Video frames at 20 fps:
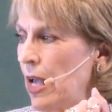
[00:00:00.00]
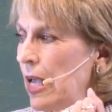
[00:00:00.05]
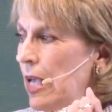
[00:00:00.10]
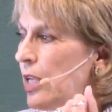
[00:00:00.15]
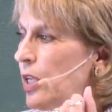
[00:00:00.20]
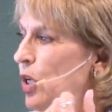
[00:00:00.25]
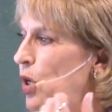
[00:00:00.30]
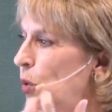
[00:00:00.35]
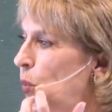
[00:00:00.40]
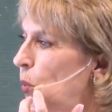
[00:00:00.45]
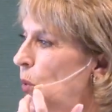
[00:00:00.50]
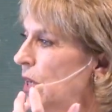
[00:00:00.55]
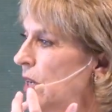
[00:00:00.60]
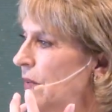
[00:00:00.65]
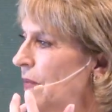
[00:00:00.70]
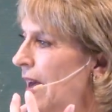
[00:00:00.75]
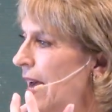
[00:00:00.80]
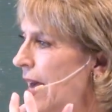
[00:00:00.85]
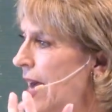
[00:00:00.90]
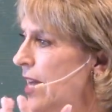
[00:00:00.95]
You would
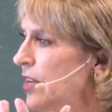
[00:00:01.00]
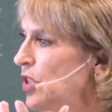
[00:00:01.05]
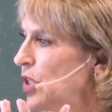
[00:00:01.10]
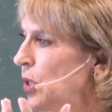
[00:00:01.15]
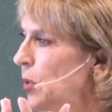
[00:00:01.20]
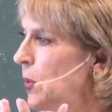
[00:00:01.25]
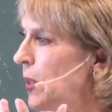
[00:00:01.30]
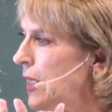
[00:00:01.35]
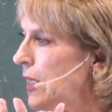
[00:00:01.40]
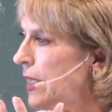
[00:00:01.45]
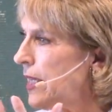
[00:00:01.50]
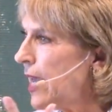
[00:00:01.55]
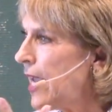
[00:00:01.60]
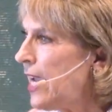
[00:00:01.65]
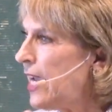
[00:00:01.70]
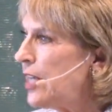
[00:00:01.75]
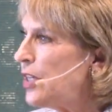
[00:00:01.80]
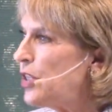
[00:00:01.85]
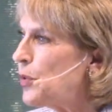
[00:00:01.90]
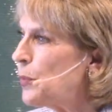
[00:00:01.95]
have had to
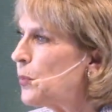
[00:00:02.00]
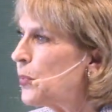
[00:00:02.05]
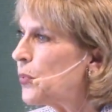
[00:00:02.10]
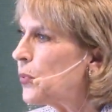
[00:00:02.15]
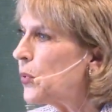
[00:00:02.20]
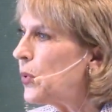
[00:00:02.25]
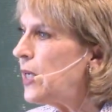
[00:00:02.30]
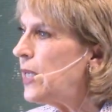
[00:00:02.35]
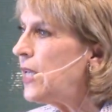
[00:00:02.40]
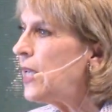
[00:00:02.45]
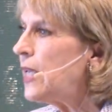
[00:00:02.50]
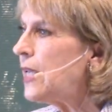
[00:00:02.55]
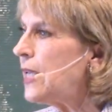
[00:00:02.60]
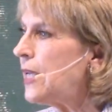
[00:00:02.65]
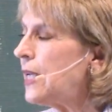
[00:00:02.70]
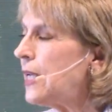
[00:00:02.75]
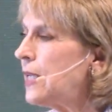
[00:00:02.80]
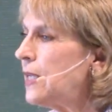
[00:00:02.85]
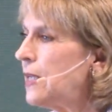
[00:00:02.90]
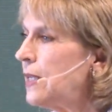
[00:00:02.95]
engage bringing
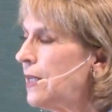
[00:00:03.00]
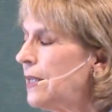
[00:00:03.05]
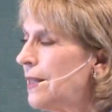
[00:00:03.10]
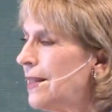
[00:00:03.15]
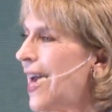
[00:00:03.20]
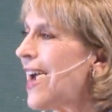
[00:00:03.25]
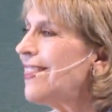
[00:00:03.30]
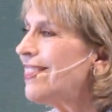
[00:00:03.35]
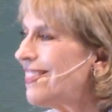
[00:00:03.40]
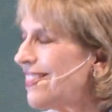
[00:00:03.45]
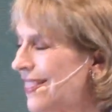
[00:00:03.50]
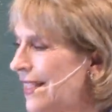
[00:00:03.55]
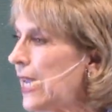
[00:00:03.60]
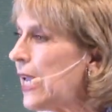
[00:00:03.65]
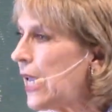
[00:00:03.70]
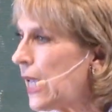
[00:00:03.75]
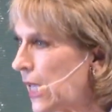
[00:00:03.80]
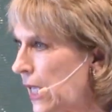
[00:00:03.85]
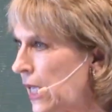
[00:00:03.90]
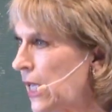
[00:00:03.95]
in that
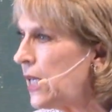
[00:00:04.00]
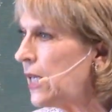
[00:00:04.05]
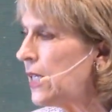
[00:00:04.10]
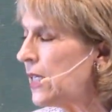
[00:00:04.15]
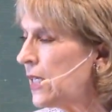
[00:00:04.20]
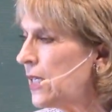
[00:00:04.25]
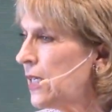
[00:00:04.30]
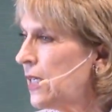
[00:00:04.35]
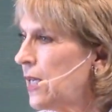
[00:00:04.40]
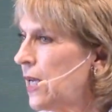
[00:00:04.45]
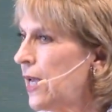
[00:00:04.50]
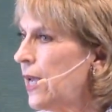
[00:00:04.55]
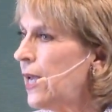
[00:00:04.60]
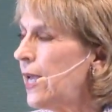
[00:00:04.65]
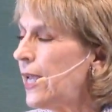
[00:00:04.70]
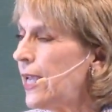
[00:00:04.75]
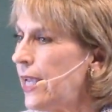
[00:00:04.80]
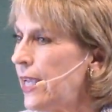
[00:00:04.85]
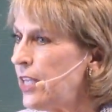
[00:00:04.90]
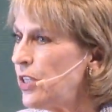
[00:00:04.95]
thing
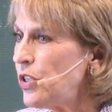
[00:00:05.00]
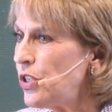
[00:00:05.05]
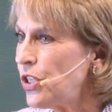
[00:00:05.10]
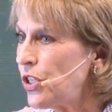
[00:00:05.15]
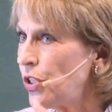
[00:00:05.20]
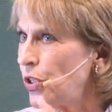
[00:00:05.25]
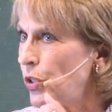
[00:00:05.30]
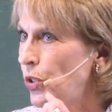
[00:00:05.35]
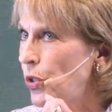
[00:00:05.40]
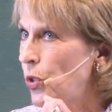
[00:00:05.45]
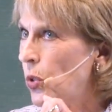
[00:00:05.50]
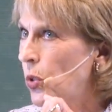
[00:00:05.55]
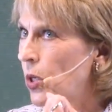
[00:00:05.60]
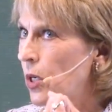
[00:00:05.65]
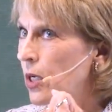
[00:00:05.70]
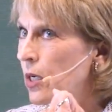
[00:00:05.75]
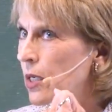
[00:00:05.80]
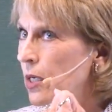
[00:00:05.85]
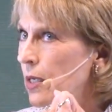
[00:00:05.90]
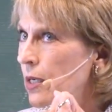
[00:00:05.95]
into
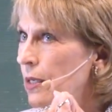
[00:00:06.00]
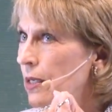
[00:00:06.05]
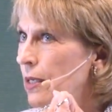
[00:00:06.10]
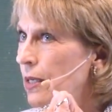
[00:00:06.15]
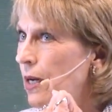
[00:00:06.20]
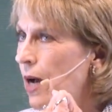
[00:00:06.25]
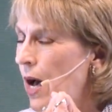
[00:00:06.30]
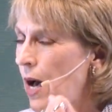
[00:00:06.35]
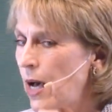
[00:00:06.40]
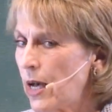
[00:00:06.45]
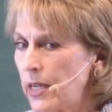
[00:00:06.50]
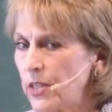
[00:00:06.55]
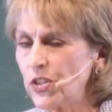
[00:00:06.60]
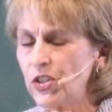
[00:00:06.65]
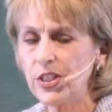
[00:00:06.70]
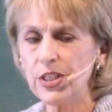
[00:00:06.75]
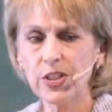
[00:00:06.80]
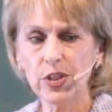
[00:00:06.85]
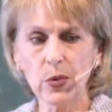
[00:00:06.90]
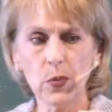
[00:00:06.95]
your
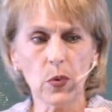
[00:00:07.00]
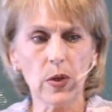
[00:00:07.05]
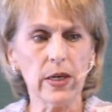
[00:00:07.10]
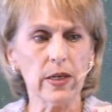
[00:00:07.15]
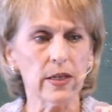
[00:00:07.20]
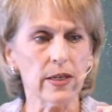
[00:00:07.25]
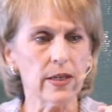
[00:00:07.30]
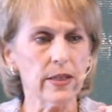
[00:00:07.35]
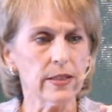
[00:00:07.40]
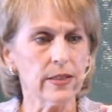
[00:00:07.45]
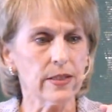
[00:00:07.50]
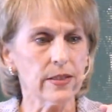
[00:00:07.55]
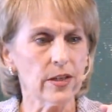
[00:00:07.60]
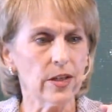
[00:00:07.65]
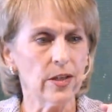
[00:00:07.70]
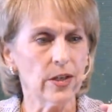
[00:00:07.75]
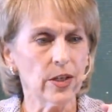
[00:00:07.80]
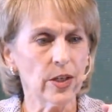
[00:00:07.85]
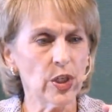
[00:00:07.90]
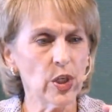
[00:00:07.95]
conscious awareness.
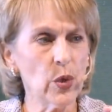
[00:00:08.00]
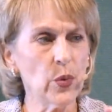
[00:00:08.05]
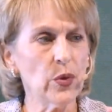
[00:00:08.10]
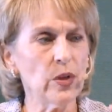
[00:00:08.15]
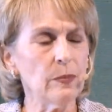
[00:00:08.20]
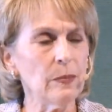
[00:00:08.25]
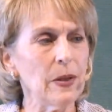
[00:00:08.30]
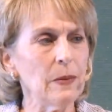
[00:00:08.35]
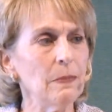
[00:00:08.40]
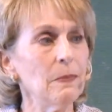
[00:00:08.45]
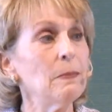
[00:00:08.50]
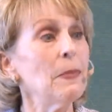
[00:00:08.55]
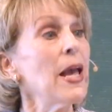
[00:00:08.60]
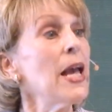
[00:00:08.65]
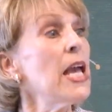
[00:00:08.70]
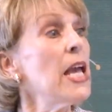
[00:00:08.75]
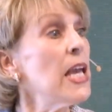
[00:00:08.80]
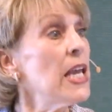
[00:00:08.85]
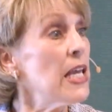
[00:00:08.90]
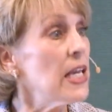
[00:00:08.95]
You would have been
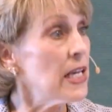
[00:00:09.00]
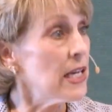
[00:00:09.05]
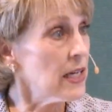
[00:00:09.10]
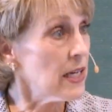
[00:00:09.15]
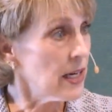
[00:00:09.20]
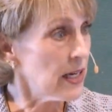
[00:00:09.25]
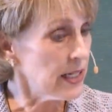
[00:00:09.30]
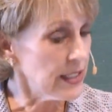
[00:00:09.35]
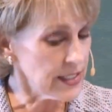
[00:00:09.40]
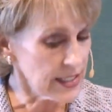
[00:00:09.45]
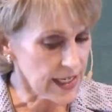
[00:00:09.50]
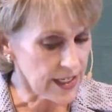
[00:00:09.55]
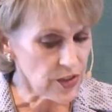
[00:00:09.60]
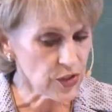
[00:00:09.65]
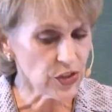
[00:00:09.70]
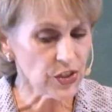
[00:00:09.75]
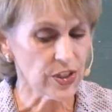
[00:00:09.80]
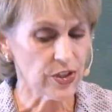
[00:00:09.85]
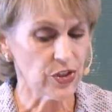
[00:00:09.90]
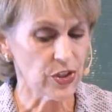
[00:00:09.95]
paying
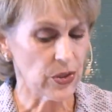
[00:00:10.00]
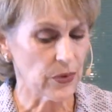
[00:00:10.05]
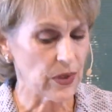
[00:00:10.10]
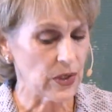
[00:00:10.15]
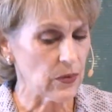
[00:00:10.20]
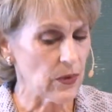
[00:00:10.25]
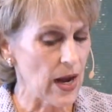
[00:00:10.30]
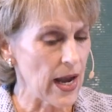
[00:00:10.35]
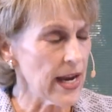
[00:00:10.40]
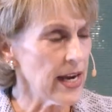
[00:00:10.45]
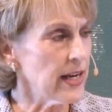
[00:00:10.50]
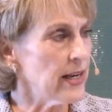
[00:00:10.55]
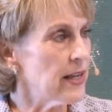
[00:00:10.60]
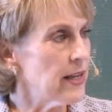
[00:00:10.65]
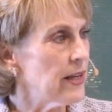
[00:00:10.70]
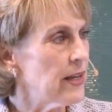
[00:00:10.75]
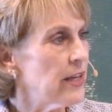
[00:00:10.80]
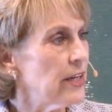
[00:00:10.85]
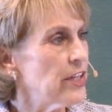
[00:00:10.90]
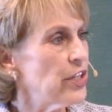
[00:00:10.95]
attention to it, right?
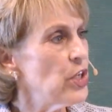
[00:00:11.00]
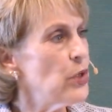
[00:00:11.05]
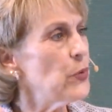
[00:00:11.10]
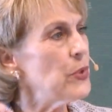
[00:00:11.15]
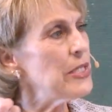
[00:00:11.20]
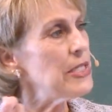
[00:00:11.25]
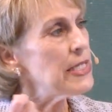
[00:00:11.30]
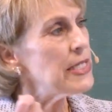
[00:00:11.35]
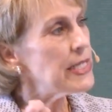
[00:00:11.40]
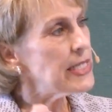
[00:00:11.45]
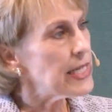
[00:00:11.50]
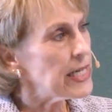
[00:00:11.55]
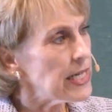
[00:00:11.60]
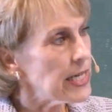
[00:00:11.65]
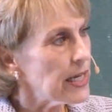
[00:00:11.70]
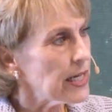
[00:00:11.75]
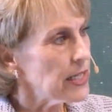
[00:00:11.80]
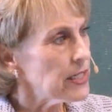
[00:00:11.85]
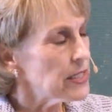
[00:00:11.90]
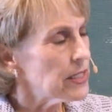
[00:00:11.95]
You would
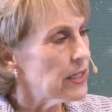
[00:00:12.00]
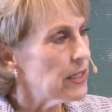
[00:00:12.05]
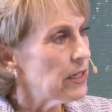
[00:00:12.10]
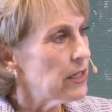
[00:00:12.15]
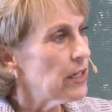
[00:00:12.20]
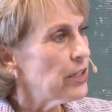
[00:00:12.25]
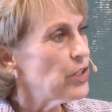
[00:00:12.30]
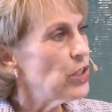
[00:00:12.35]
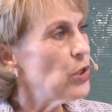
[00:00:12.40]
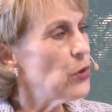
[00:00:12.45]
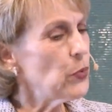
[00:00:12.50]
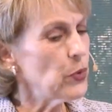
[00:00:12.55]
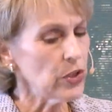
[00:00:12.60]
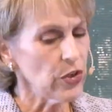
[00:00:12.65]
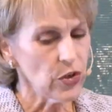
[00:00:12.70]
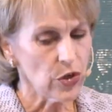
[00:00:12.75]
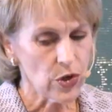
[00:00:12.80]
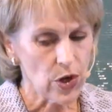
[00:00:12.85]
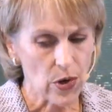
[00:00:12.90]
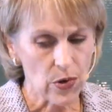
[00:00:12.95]
see it. You would
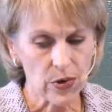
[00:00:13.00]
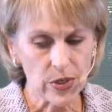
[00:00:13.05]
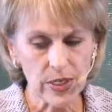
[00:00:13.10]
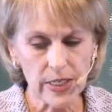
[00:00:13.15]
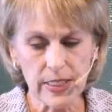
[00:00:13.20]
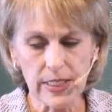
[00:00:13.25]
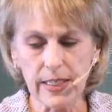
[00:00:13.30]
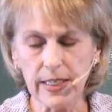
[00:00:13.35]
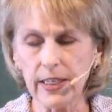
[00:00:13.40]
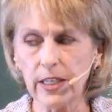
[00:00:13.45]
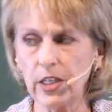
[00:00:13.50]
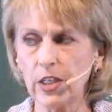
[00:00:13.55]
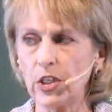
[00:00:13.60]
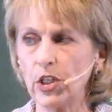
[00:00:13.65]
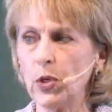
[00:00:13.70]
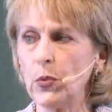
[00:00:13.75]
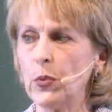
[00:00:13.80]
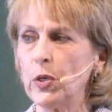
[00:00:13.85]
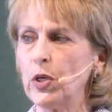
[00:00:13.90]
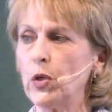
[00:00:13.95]
notice it.
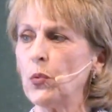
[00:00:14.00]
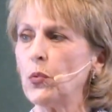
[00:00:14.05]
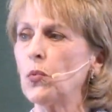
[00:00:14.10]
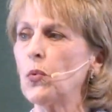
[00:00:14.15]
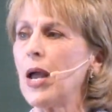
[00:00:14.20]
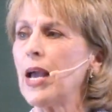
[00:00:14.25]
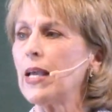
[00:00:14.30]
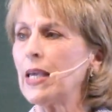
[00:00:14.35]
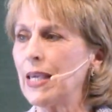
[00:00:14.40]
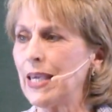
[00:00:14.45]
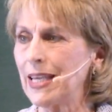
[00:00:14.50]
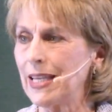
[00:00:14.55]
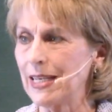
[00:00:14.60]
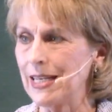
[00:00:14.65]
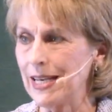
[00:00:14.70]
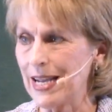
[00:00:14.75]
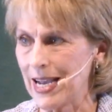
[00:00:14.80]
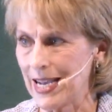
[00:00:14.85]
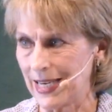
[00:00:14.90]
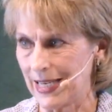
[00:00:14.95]
You would
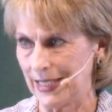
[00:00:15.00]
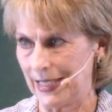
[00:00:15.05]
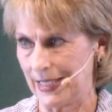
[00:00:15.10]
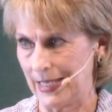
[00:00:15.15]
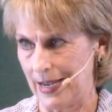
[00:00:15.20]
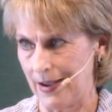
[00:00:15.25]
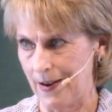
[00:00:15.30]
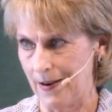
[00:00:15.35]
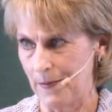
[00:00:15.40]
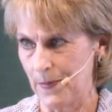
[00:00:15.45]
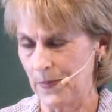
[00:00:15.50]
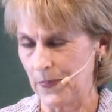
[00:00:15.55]
recognize it.